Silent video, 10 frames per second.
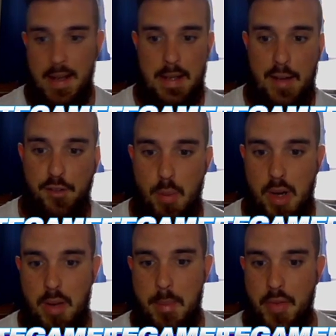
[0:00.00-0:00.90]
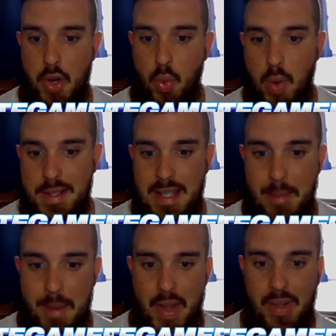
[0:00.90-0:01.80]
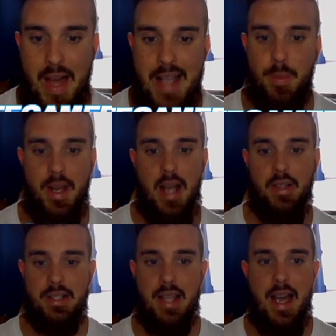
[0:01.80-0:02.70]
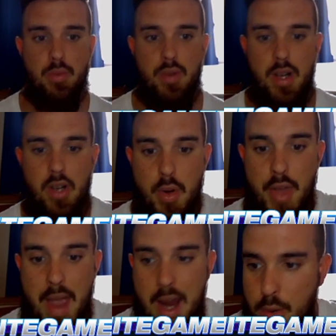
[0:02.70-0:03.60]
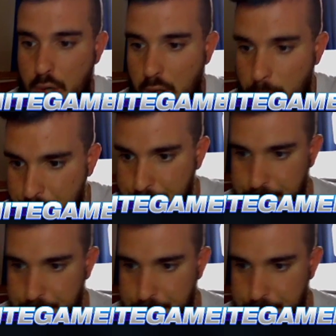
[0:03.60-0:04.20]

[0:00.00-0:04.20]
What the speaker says: Definitely recommend the quick step. And then last but not least, guys, we're going to go with aerial.